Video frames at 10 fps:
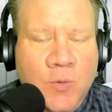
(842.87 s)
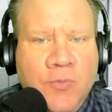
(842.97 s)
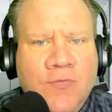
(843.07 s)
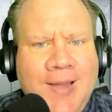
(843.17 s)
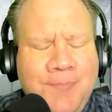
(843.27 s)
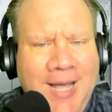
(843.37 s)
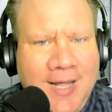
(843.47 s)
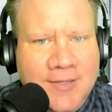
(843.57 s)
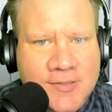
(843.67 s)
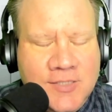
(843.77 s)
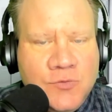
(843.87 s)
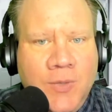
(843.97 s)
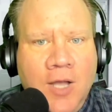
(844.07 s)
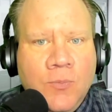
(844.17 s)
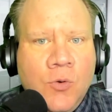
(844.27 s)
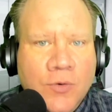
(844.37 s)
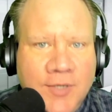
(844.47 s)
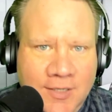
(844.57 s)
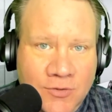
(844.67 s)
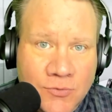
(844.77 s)
We provide policies. We help
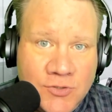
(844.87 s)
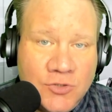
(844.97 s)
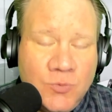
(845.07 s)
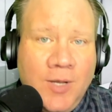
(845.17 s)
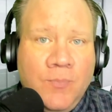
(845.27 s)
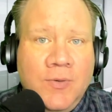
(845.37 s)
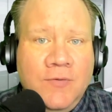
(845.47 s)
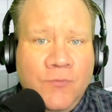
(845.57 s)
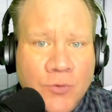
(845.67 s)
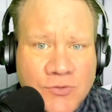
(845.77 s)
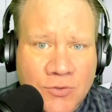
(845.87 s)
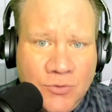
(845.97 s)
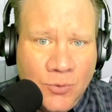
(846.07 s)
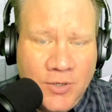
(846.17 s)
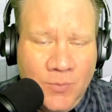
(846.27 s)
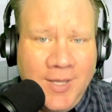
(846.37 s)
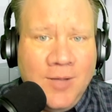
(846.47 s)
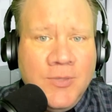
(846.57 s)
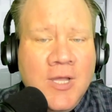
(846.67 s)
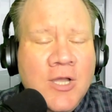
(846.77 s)
coordinate usage. We help enforce authority. We
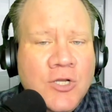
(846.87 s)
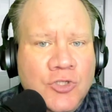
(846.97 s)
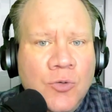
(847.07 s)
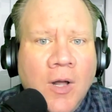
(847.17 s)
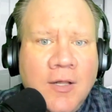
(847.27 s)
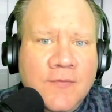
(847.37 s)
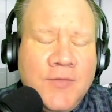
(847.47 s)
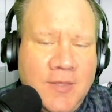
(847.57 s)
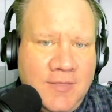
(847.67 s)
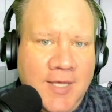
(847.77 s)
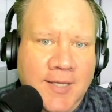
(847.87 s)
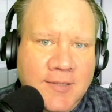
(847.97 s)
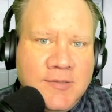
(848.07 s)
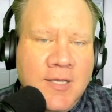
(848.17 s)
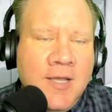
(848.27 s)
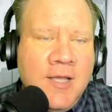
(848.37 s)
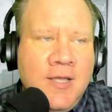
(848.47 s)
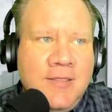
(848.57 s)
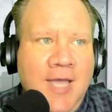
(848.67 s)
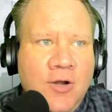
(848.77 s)
help do all of the things
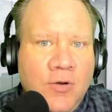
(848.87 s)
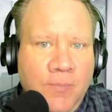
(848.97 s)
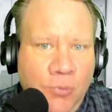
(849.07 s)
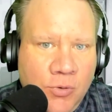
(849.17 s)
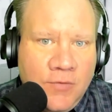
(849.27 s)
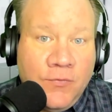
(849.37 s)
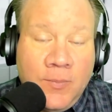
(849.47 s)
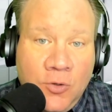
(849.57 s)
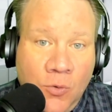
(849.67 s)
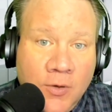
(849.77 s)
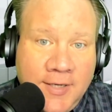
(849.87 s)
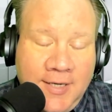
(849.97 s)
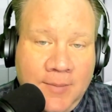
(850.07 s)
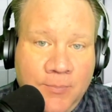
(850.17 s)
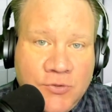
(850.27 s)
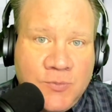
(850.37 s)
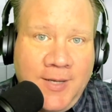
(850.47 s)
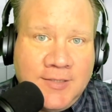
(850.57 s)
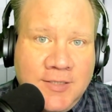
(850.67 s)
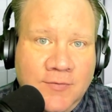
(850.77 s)
that are important from a coordinating
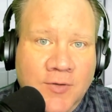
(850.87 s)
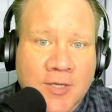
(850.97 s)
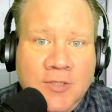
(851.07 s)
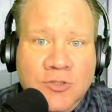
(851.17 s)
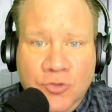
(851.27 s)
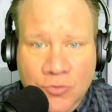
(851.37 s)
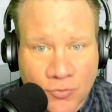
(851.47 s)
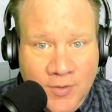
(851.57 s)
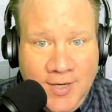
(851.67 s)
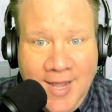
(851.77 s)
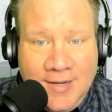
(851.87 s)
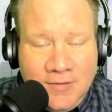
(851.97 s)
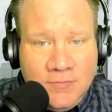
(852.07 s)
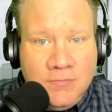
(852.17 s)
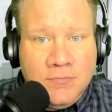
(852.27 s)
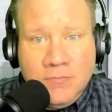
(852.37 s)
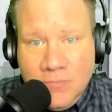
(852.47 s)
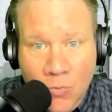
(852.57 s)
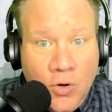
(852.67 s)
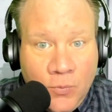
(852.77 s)
perspective to create
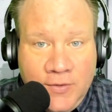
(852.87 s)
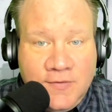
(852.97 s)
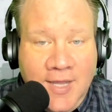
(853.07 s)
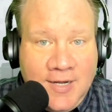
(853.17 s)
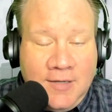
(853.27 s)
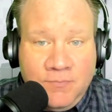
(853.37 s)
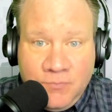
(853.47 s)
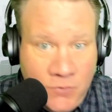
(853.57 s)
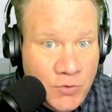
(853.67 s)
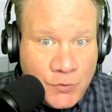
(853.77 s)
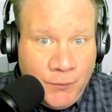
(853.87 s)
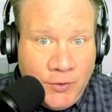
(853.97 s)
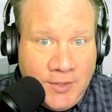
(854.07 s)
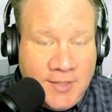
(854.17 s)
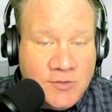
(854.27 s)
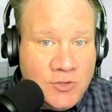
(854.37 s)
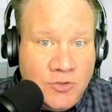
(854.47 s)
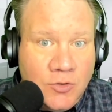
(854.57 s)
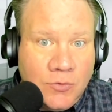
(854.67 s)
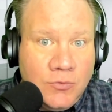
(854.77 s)
more with data. Useful things to
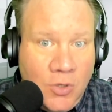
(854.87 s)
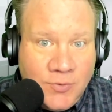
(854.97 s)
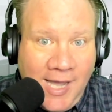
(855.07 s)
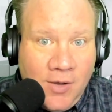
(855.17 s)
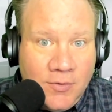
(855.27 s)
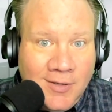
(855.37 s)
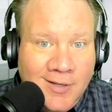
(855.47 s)
do, no doubt.